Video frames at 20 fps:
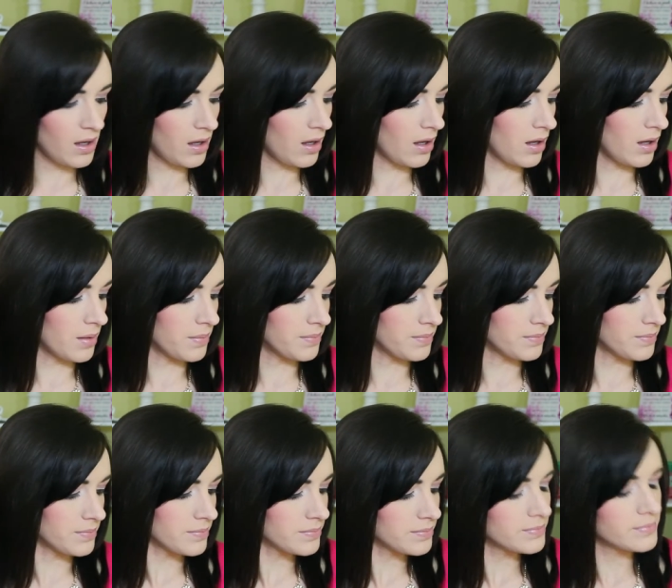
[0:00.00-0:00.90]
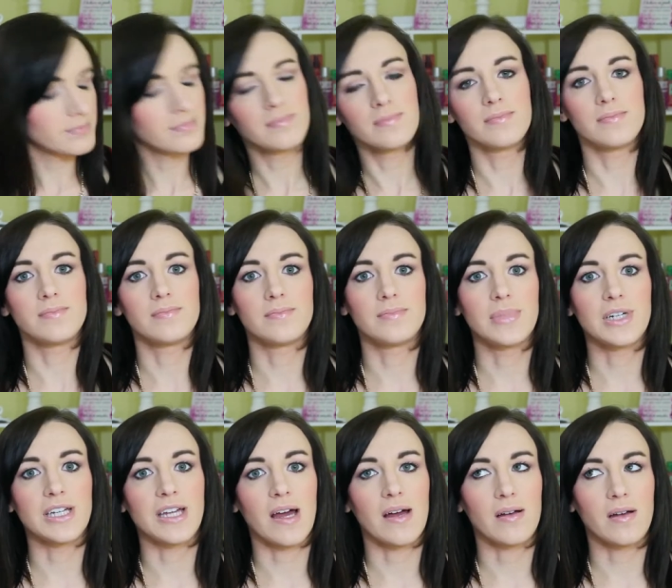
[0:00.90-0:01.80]
um,
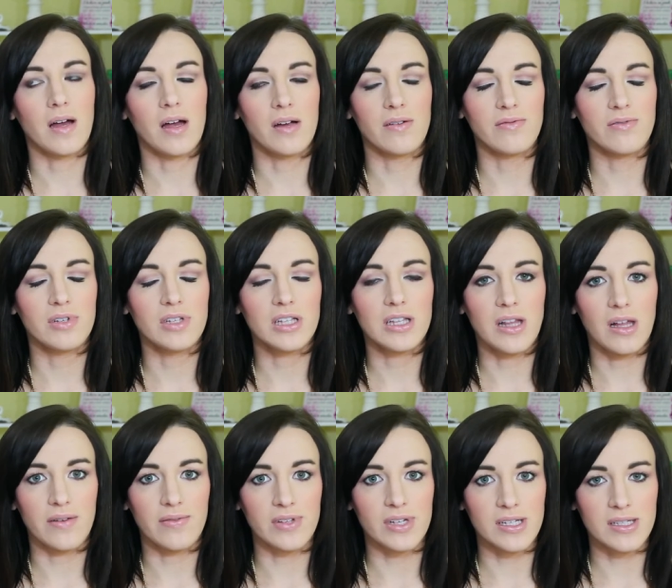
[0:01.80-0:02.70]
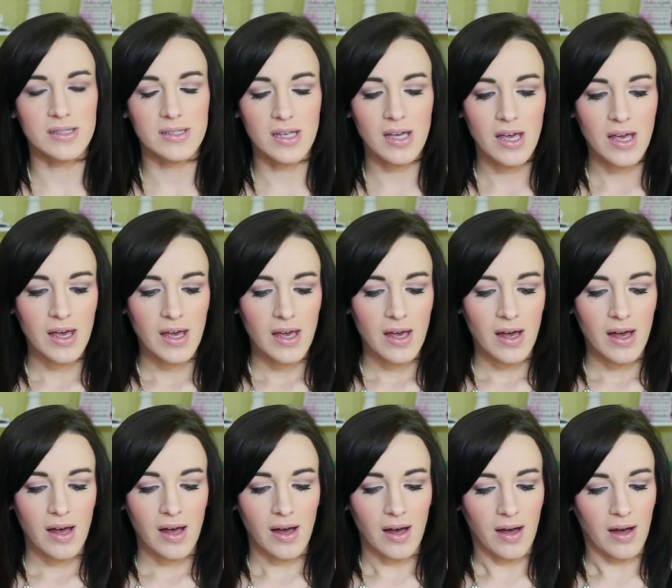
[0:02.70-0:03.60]
but yeah, I really love this.
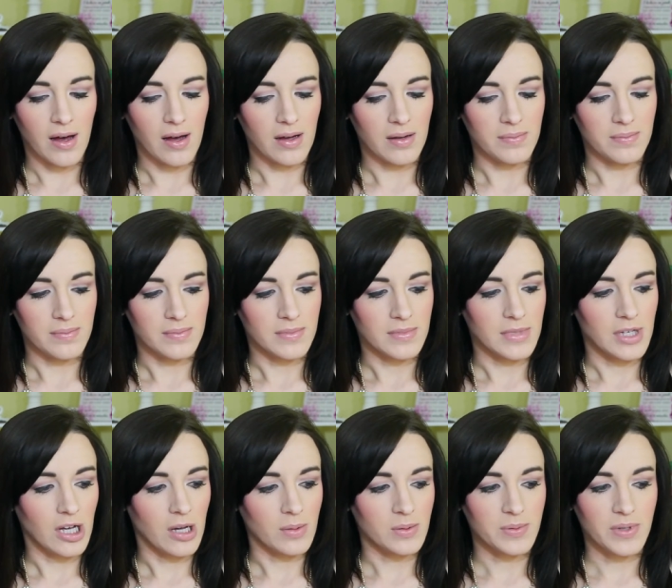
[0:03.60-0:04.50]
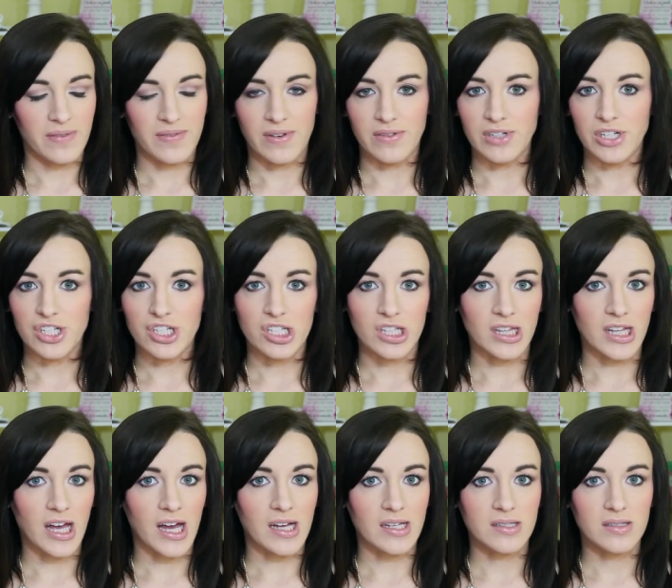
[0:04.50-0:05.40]
Um, helps my foundation
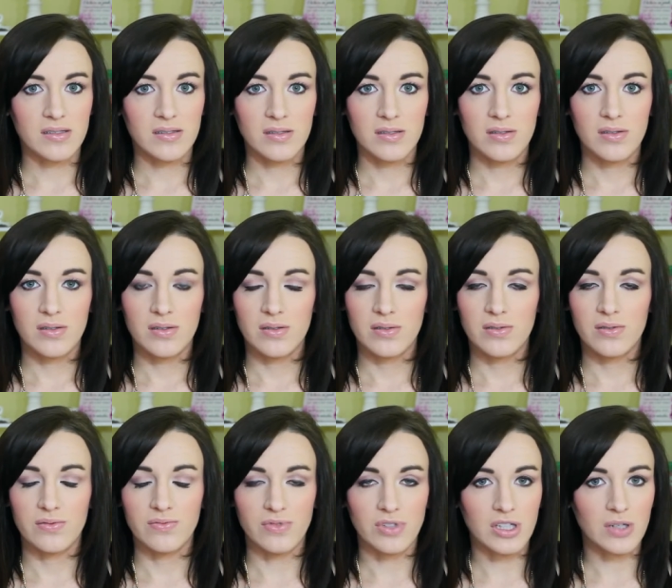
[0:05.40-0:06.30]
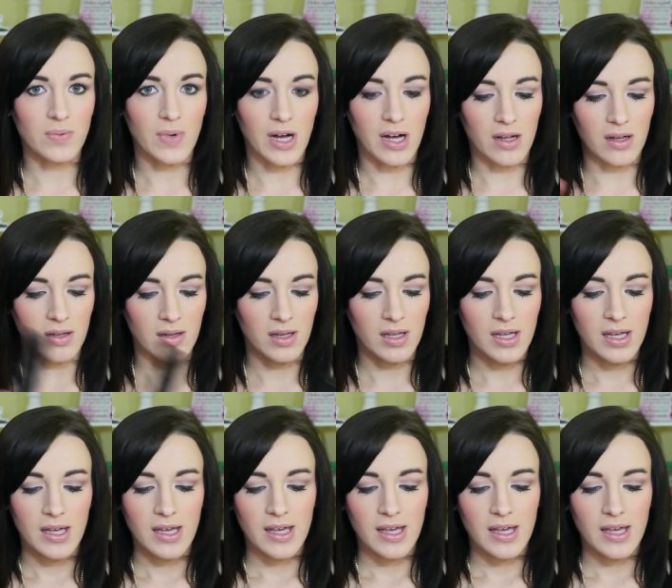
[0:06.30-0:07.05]
last really well,